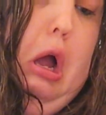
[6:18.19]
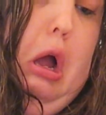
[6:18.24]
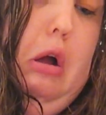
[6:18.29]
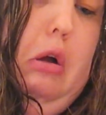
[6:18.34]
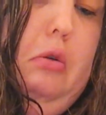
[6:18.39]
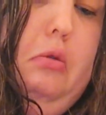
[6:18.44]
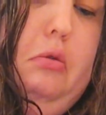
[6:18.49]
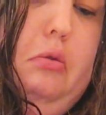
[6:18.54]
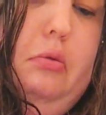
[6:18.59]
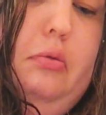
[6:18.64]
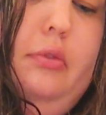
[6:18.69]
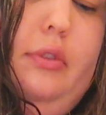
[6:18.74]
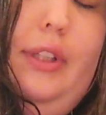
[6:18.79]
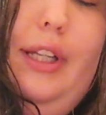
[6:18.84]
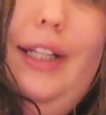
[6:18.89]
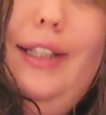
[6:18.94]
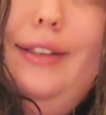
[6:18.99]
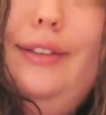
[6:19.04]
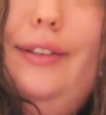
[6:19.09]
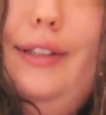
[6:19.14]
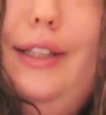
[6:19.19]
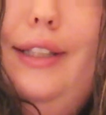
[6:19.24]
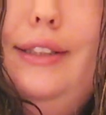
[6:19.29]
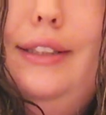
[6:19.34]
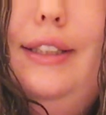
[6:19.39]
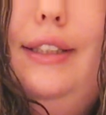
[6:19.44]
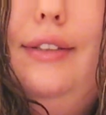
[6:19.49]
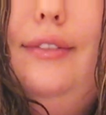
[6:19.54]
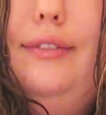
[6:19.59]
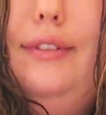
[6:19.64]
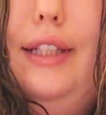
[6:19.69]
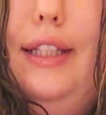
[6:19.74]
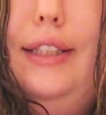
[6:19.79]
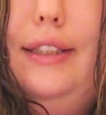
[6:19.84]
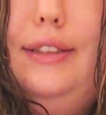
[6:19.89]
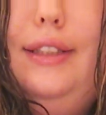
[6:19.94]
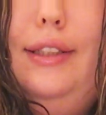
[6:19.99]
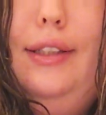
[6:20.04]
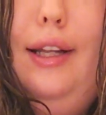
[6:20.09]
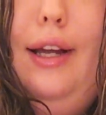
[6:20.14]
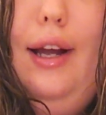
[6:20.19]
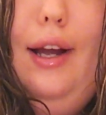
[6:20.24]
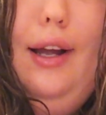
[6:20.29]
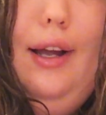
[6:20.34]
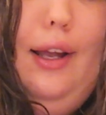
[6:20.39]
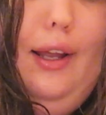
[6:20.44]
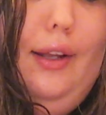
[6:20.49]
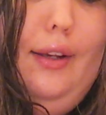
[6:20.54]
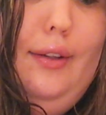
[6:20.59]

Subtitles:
Oh, that's a lot.